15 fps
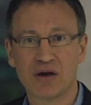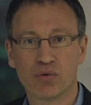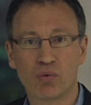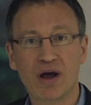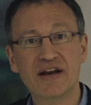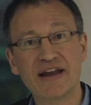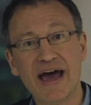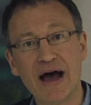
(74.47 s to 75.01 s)

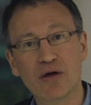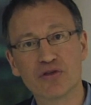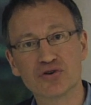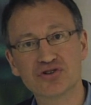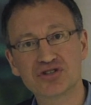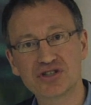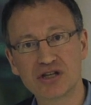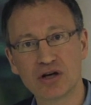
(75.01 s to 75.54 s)
Right now,
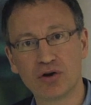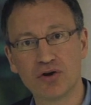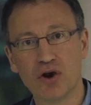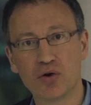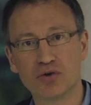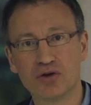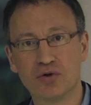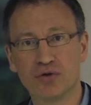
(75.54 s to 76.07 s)
there's still
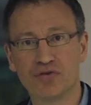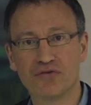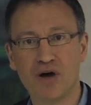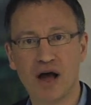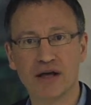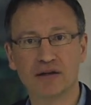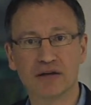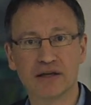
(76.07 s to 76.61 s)
no
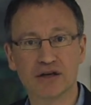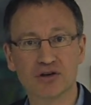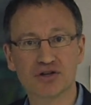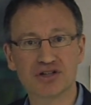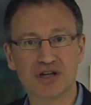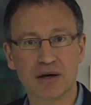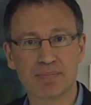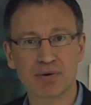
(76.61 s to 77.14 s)
unified
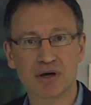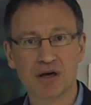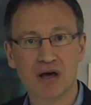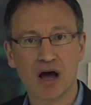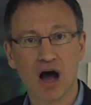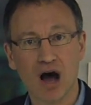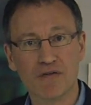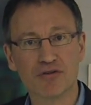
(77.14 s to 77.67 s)
leadership
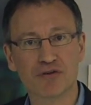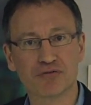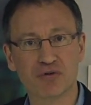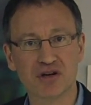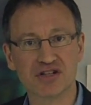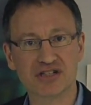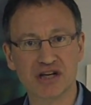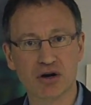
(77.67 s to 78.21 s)
of the
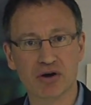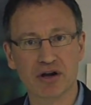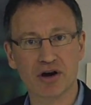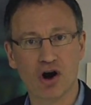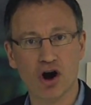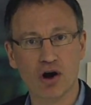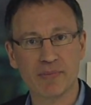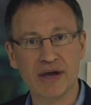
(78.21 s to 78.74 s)
Free Syrian
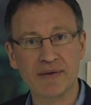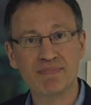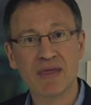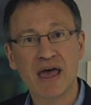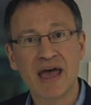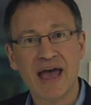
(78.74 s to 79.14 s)
Army,